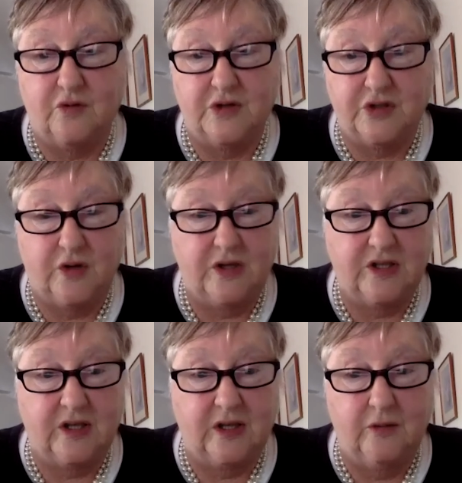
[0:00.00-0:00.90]
Street,
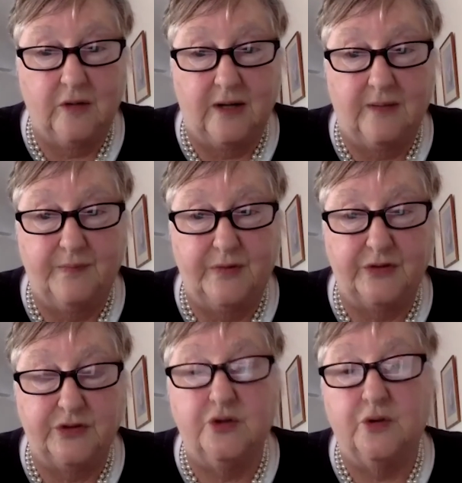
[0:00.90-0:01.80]
St Kilda. The
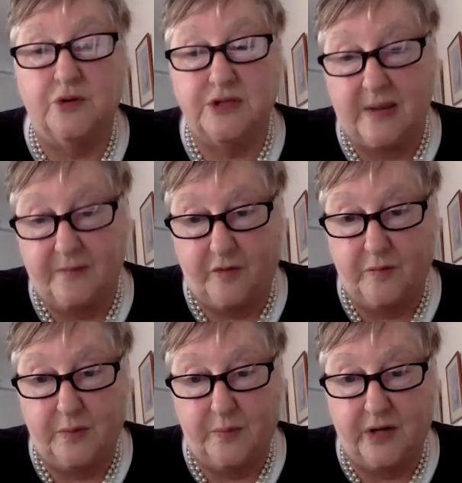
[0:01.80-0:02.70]
2 doors up
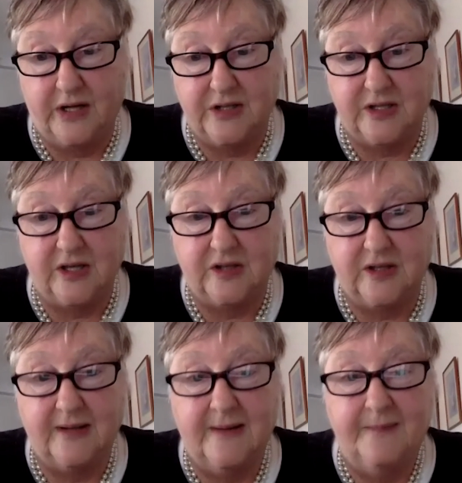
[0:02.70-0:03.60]
from the Pride
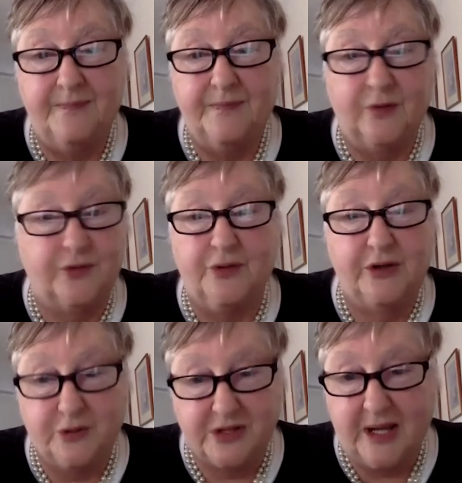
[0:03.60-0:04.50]
Centre, or 3
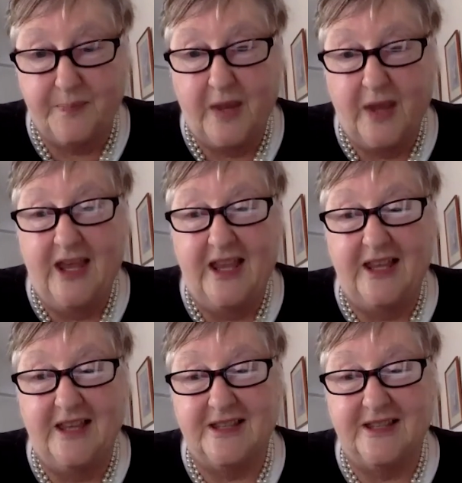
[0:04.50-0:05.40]
doors up,
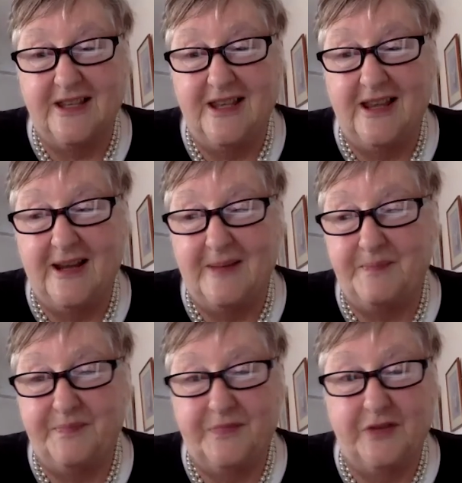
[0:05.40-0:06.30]
is
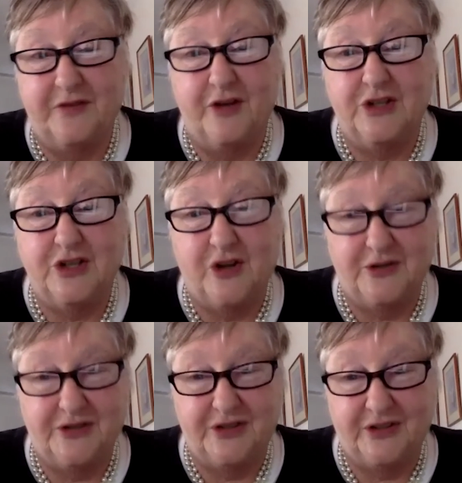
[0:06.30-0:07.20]
the French
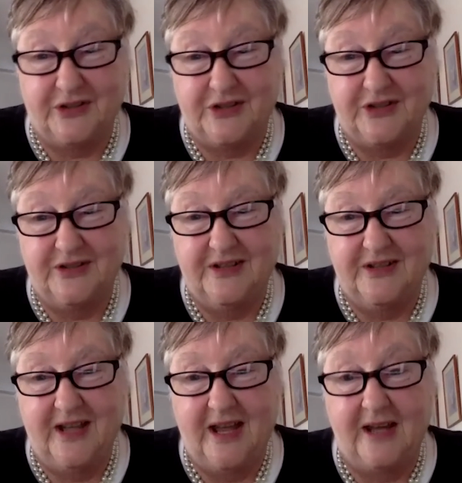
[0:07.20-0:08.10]
consulate,
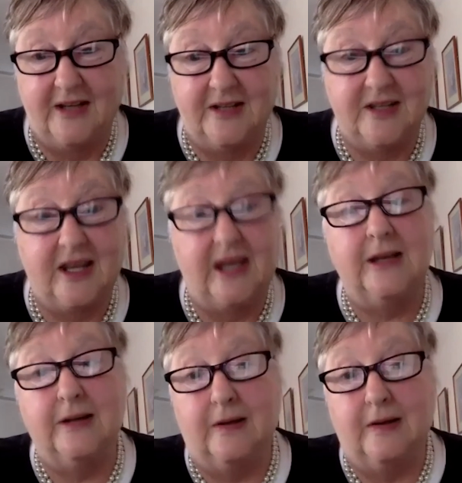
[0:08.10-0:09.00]
and it's
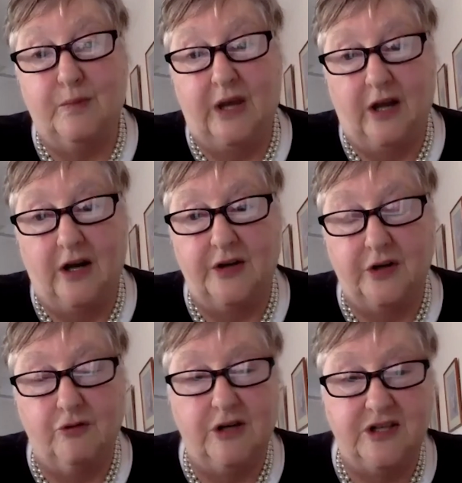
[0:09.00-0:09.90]
hidden behind a
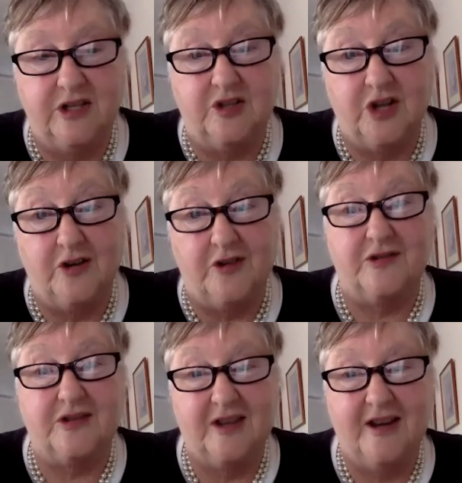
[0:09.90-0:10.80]
Greasy
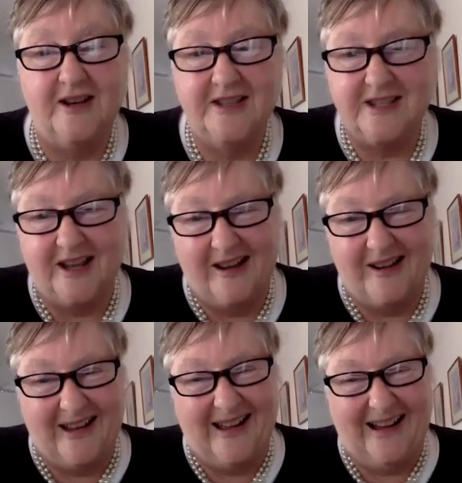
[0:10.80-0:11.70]
Joe's. So
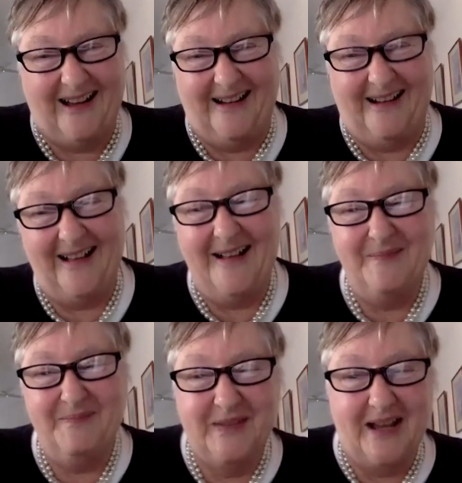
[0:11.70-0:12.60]

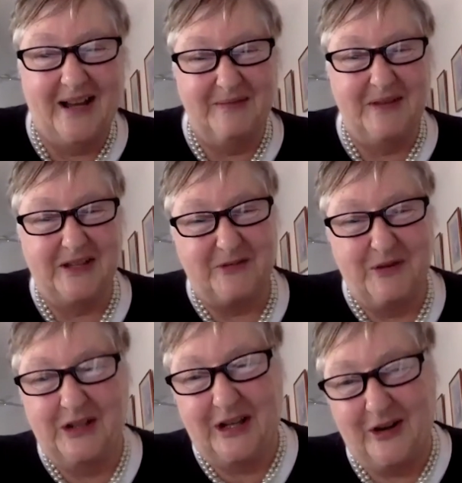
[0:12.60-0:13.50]
it's
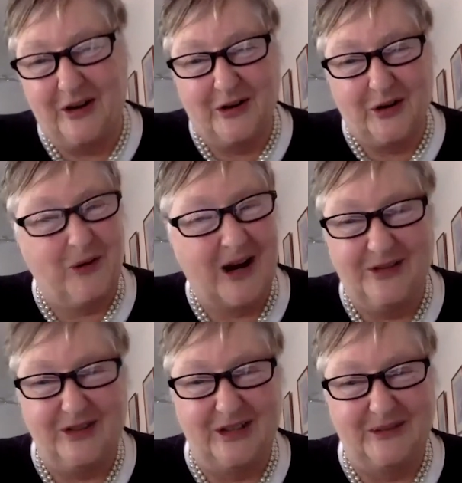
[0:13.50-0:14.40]
really got
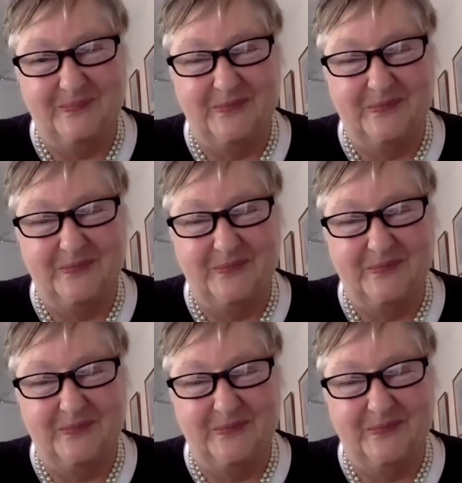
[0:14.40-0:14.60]
quite the